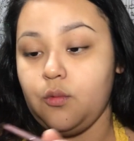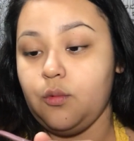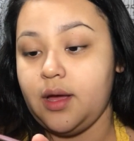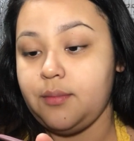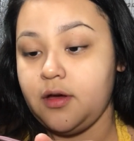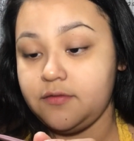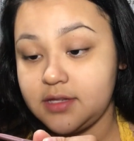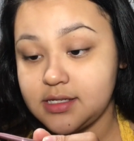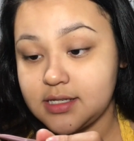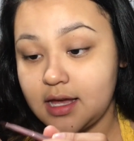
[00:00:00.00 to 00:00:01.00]
wipe off
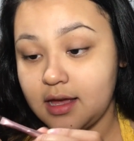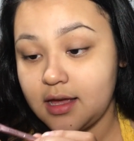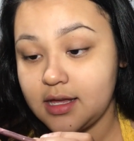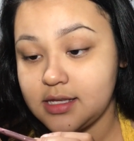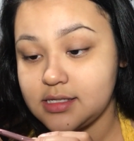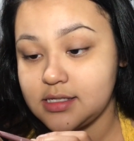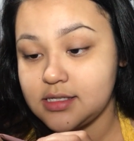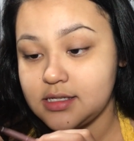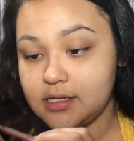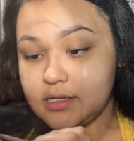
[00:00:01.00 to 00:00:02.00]
the
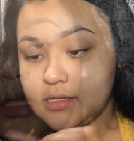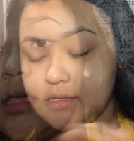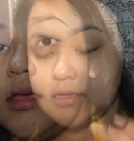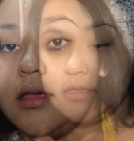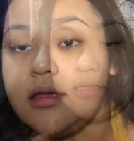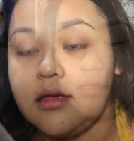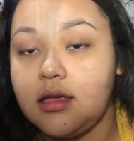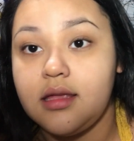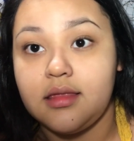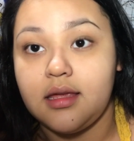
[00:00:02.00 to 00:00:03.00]
sides,
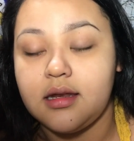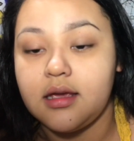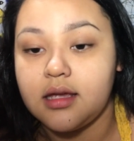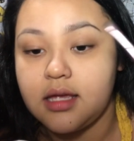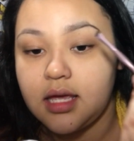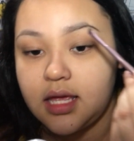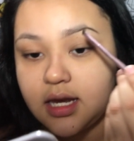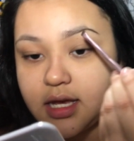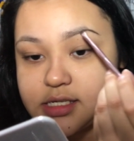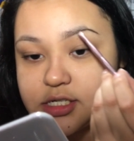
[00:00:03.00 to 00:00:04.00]
and then
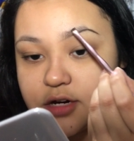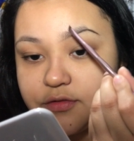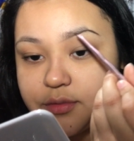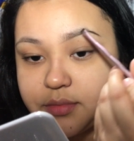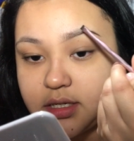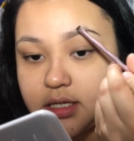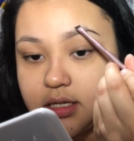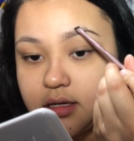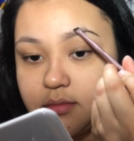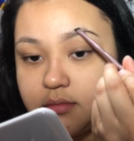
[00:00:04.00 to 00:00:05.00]
again I start from
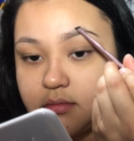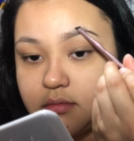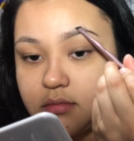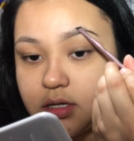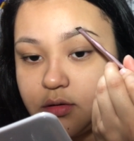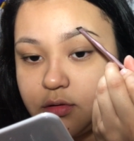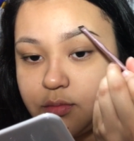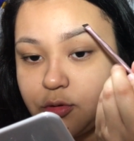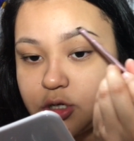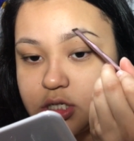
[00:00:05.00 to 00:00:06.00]
the middle
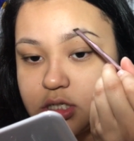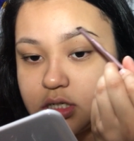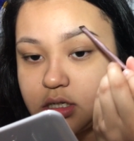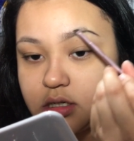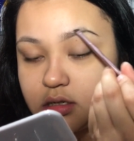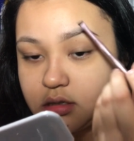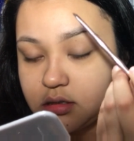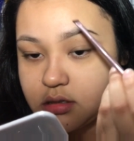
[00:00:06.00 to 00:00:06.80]
portion.